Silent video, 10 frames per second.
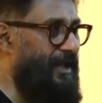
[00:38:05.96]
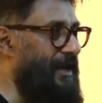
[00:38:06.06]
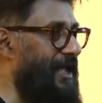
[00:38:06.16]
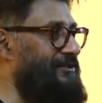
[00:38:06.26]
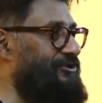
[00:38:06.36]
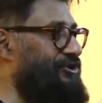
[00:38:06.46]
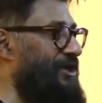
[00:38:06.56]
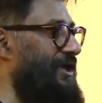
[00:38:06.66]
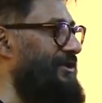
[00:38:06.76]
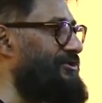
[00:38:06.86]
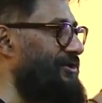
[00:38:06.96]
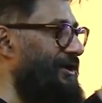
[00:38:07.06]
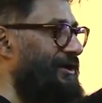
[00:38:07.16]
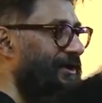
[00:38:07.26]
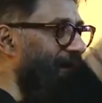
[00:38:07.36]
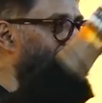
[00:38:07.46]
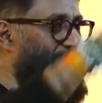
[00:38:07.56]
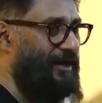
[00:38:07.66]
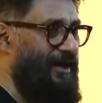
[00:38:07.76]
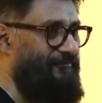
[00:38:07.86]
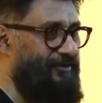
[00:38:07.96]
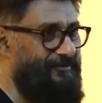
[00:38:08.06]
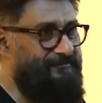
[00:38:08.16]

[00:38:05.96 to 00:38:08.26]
I'll change India forever.